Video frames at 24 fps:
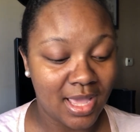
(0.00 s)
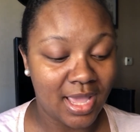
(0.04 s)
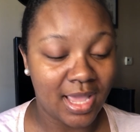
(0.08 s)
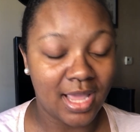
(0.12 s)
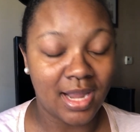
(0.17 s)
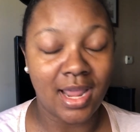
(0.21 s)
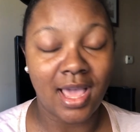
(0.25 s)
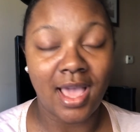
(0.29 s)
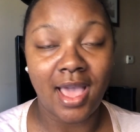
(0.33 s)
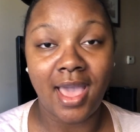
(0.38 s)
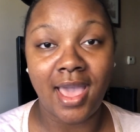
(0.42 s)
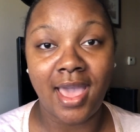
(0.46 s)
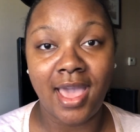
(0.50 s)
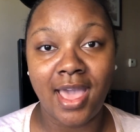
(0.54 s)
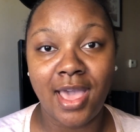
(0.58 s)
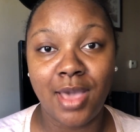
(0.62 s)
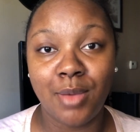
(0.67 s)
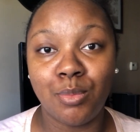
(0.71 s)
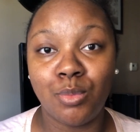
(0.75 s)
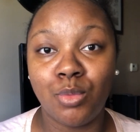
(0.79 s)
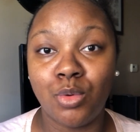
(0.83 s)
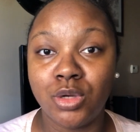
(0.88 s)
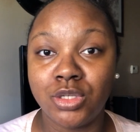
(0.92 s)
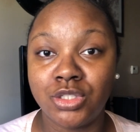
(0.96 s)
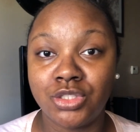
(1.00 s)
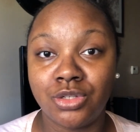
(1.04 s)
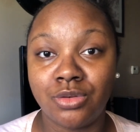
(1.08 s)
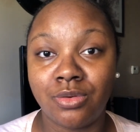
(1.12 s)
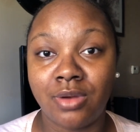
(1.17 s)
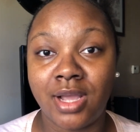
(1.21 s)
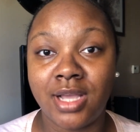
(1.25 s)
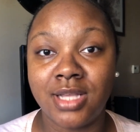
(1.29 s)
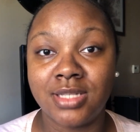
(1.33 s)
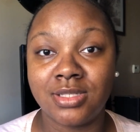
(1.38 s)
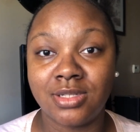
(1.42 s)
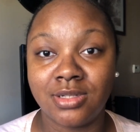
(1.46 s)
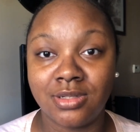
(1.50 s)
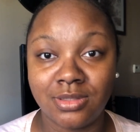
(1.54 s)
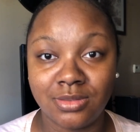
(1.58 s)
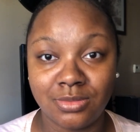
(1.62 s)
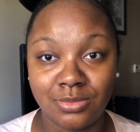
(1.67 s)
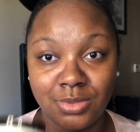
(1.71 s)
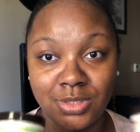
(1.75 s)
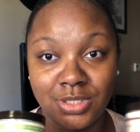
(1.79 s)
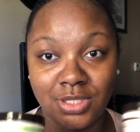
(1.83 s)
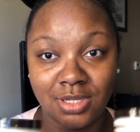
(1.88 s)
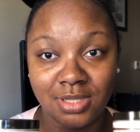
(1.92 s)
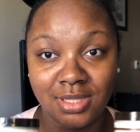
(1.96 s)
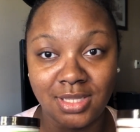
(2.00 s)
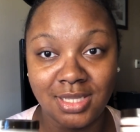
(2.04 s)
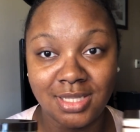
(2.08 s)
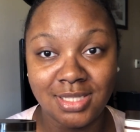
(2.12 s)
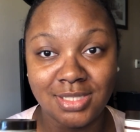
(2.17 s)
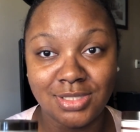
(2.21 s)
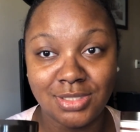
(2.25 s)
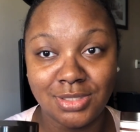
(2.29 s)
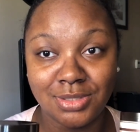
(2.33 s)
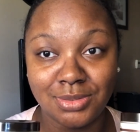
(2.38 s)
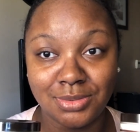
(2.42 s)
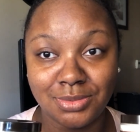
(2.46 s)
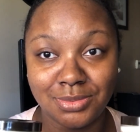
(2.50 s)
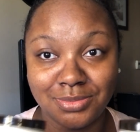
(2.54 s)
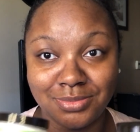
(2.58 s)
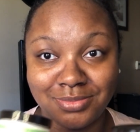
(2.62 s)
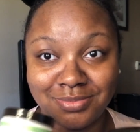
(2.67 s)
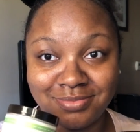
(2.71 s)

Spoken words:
And I add moisturizer, which are these two.